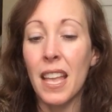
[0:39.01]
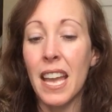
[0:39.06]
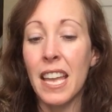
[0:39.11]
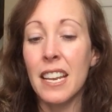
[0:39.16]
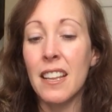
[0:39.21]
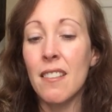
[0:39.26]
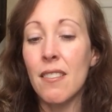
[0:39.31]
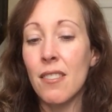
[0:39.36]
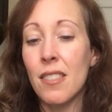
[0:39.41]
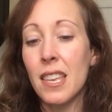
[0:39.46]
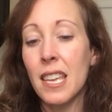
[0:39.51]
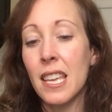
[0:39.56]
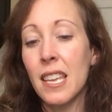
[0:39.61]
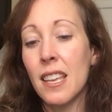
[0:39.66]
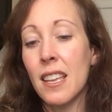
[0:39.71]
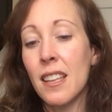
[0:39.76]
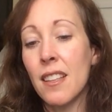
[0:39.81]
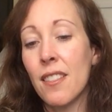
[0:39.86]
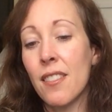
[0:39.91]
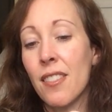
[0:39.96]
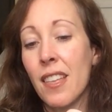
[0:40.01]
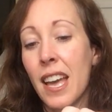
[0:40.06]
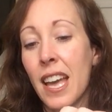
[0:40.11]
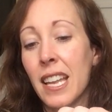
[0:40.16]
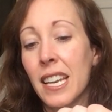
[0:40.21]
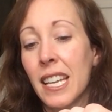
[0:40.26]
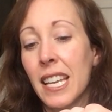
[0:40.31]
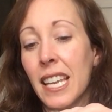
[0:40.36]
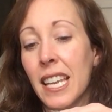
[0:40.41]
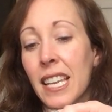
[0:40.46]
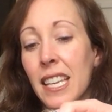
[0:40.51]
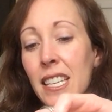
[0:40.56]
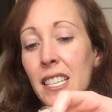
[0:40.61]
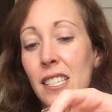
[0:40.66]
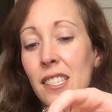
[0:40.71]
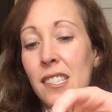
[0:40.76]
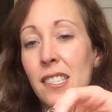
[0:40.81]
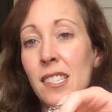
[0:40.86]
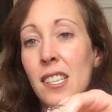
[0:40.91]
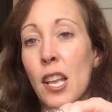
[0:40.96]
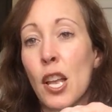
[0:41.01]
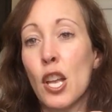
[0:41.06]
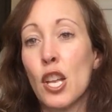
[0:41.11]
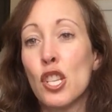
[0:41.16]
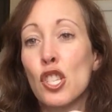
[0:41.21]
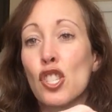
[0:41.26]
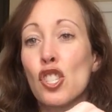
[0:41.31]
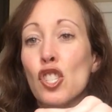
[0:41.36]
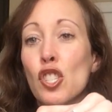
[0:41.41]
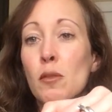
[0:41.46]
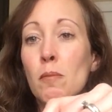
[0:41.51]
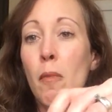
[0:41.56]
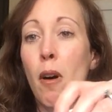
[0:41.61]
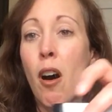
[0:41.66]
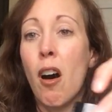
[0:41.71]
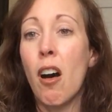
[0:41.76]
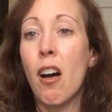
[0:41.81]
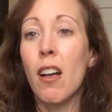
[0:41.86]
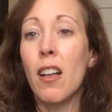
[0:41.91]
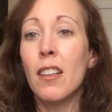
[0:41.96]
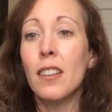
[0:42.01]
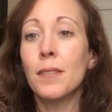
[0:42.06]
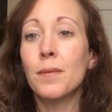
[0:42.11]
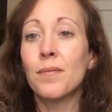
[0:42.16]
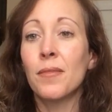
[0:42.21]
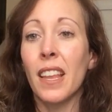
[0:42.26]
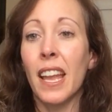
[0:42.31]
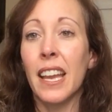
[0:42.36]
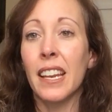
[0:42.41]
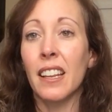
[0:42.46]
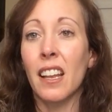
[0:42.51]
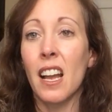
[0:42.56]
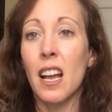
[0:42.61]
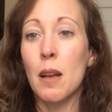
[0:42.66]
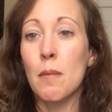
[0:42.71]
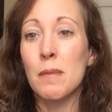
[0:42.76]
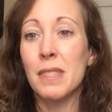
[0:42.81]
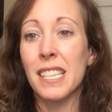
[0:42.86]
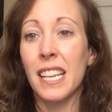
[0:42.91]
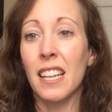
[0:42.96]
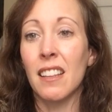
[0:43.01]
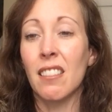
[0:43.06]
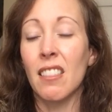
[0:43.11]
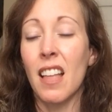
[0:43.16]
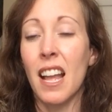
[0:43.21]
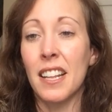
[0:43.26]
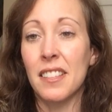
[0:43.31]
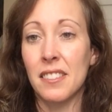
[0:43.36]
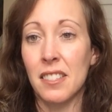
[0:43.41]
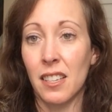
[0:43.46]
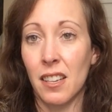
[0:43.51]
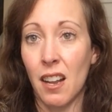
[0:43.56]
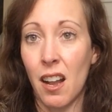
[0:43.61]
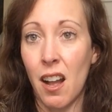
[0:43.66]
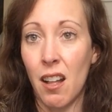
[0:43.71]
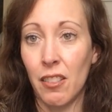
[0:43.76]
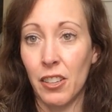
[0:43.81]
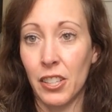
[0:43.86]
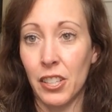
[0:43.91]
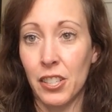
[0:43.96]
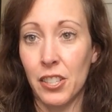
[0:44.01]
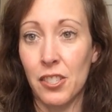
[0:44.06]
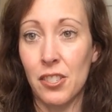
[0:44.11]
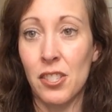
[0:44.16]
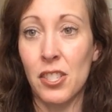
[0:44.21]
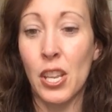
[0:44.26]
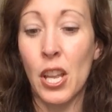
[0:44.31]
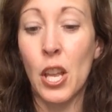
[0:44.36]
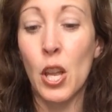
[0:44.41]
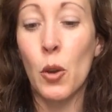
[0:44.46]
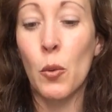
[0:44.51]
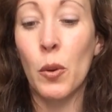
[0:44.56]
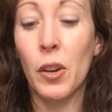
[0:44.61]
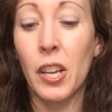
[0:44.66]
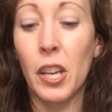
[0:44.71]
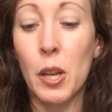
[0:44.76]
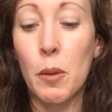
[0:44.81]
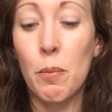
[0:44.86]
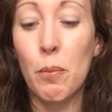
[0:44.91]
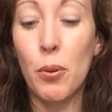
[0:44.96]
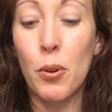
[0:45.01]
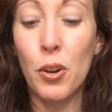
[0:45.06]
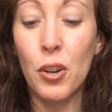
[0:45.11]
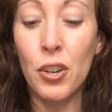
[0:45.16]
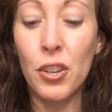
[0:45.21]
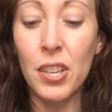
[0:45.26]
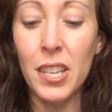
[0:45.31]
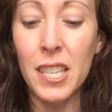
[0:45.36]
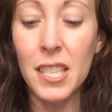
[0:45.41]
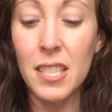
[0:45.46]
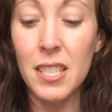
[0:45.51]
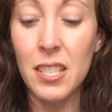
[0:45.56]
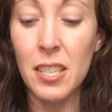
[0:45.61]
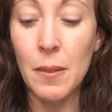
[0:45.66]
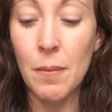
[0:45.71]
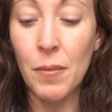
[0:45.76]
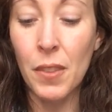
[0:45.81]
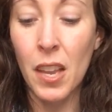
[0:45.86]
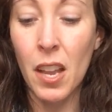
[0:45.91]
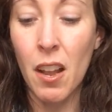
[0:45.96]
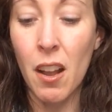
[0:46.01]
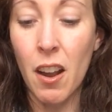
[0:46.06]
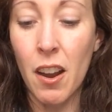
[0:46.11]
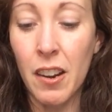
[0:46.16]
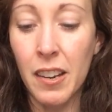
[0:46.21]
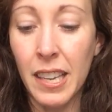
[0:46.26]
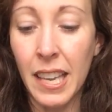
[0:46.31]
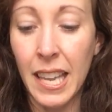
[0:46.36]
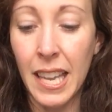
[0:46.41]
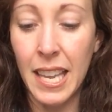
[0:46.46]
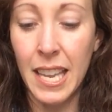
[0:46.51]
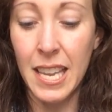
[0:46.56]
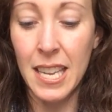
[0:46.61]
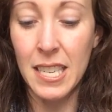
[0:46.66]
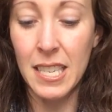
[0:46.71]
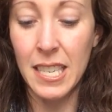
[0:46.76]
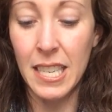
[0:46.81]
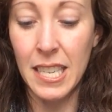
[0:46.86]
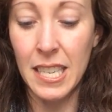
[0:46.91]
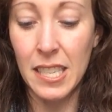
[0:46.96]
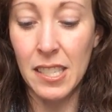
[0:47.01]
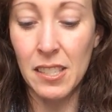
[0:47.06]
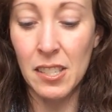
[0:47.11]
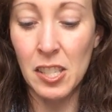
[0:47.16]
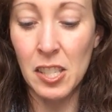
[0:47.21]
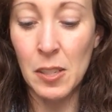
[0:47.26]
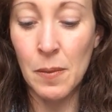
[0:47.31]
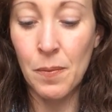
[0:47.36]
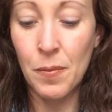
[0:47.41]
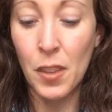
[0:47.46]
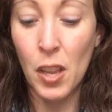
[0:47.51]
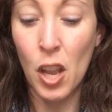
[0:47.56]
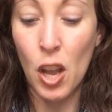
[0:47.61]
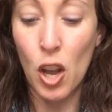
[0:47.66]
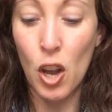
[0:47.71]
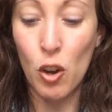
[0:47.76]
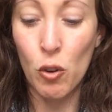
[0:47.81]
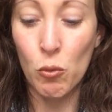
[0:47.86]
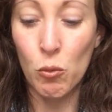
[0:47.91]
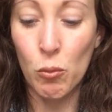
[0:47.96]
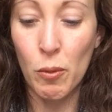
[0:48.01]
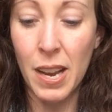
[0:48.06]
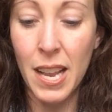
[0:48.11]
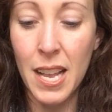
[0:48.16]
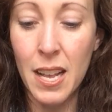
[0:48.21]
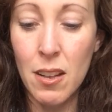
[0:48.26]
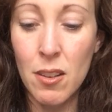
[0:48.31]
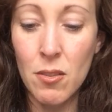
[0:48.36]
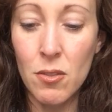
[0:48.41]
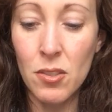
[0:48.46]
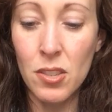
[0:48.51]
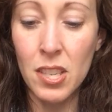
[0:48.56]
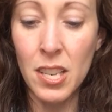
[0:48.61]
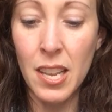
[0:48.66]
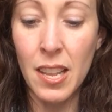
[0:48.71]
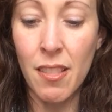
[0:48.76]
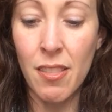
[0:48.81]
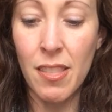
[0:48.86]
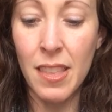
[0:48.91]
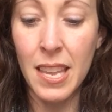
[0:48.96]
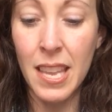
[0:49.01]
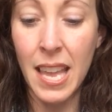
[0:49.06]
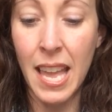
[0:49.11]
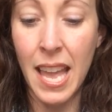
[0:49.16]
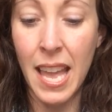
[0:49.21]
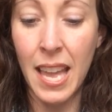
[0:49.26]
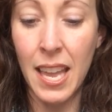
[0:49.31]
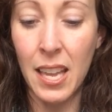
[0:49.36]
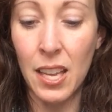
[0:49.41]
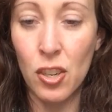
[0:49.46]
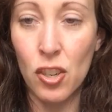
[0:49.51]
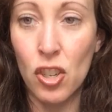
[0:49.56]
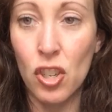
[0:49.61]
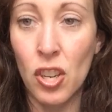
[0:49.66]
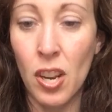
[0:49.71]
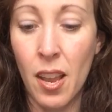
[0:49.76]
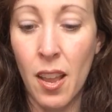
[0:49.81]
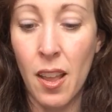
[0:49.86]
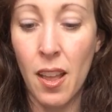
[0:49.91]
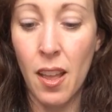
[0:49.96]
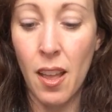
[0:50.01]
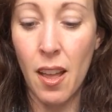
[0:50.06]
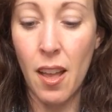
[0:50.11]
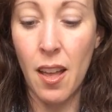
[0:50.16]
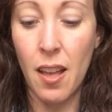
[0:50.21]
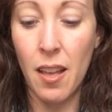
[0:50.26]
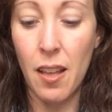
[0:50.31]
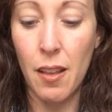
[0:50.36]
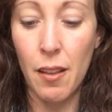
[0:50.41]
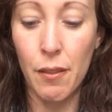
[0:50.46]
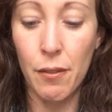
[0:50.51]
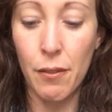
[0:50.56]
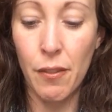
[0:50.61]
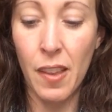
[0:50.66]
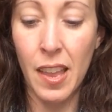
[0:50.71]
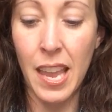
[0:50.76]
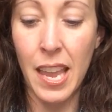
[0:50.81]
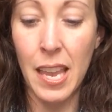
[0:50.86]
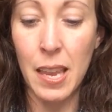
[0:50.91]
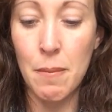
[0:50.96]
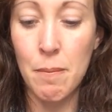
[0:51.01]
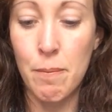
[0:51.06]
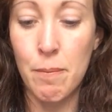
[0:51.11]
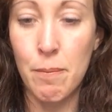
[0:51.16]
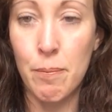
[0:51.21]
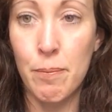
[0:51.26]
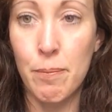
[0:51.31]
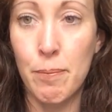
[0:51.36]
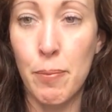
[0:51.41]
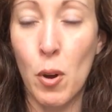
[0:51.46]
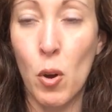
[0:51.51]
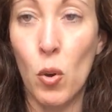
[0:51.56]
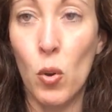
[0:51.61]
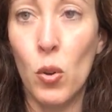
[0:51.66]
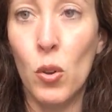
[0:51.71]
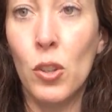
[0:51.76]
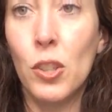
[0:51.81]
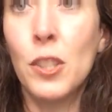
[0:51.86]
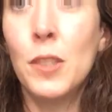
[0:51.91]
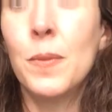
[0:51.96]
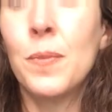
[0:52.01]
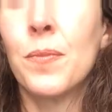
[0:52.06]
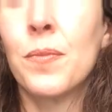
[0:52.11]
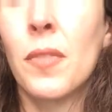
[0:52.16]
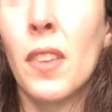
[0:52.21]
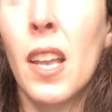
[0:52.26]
Anything that is small and comes in lots of colors. We're going to put our candies around the edge of a bowl.